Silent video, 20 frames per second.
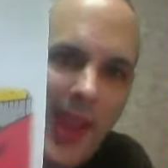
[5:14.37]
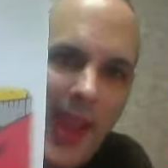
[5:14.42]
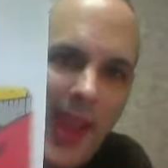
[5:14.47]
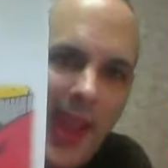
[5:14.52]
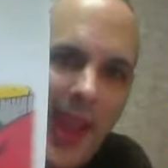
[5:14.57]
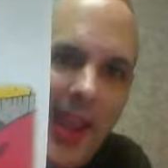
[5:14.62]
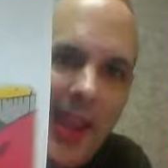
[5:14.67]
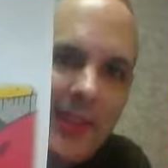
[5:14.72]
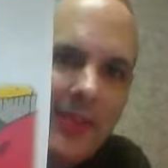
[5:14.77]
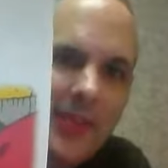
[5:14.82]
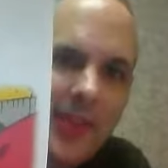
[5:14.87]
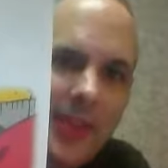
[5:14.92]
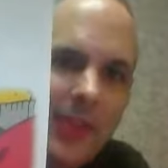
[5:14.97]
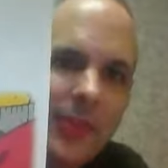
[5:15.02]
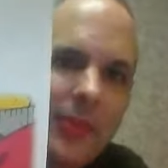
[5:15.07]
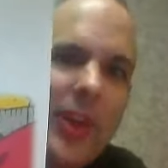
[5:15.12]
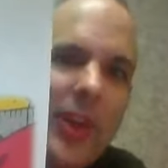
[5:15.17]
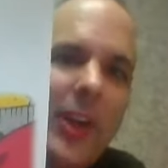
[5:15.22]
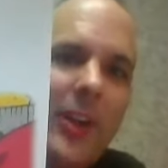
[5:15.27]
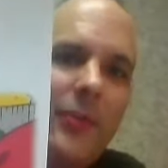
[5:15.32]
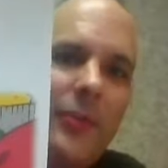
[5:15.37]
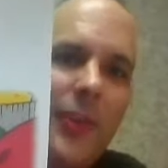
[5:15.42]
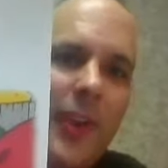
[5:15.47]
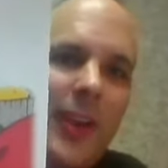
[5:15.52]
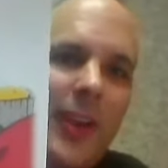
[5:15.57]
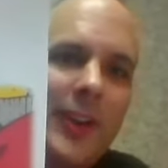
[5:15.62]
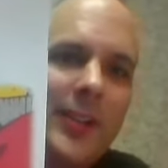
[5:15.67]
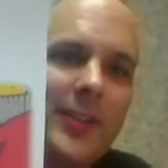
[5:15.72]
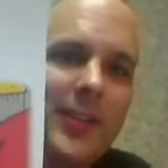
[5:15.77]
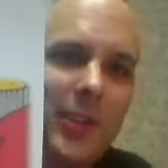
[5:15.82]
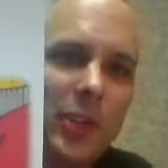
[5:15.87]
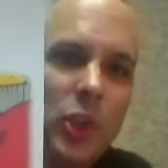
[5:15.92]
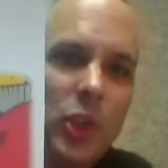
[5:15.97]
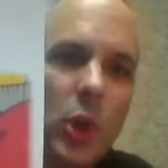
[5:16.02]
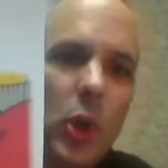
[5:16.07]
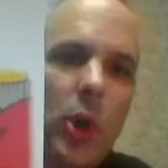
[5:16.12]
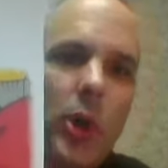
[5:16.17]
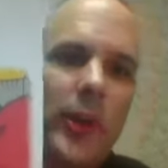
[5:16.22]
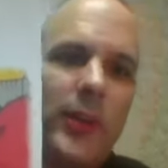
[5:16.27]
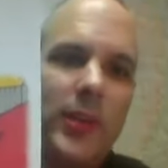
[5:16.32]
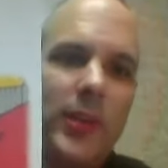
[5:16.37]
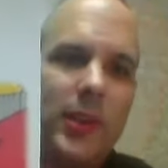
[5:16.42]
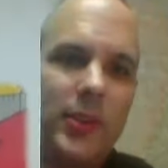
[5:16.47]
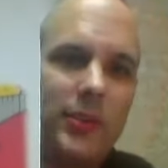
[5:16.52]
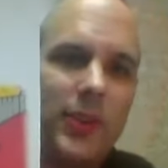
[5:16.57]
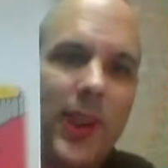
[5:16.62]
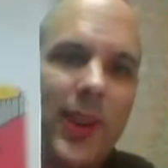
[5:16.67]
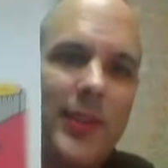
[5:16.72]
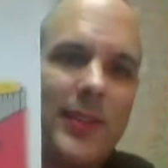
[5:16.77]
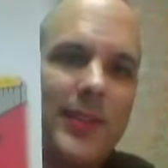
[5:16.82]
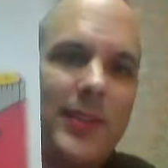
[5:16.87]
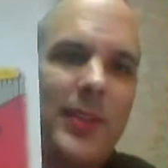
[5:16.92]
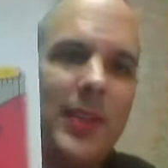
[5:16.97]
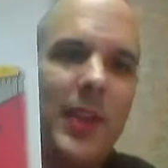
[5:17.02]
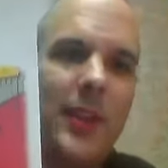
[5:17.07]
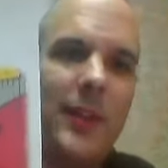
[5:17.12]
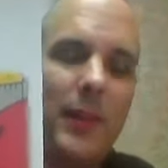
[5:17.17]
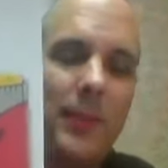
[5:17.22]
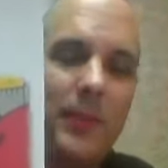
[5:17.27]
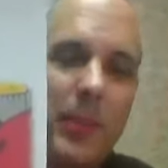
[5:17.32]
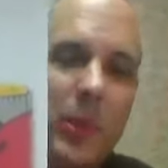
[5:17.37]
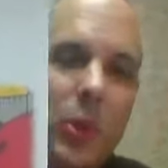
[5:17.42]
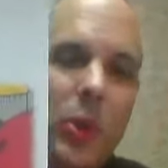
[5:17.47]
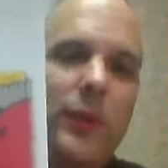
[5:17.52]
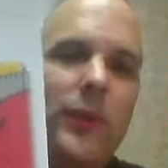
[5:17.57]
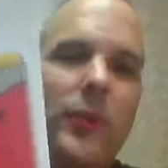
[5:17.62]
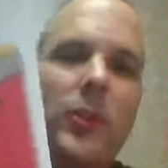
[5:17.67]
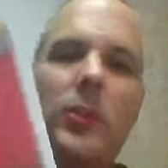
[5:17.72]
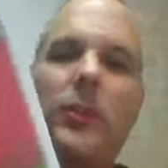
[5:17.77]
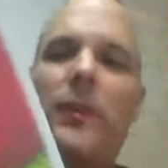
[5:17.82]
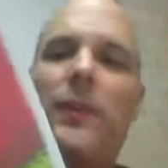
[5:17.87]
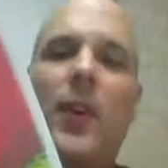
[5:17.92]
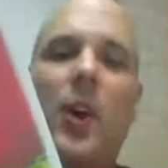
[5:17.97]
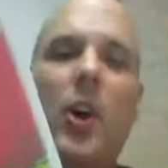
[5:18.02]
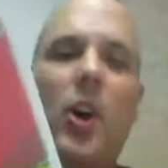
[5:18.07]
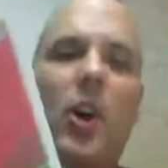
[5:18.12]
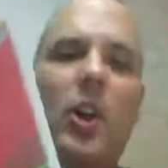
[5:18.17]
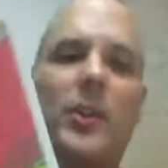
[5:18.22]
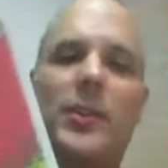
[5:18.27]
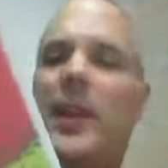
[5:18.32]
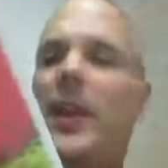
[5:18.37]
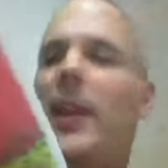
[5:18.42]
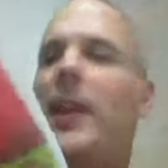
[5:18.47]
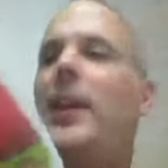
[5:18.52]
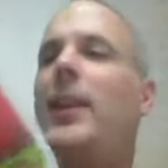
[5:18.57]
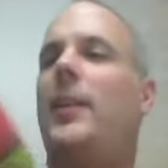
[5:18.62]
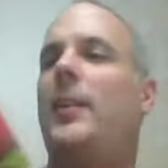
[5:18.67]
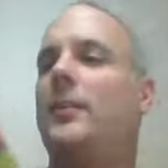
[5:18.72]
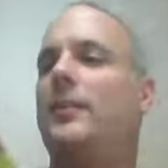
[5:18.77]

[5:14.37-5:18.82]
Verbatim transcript: And the three friends enjoyed the rest of the beautiful fall day.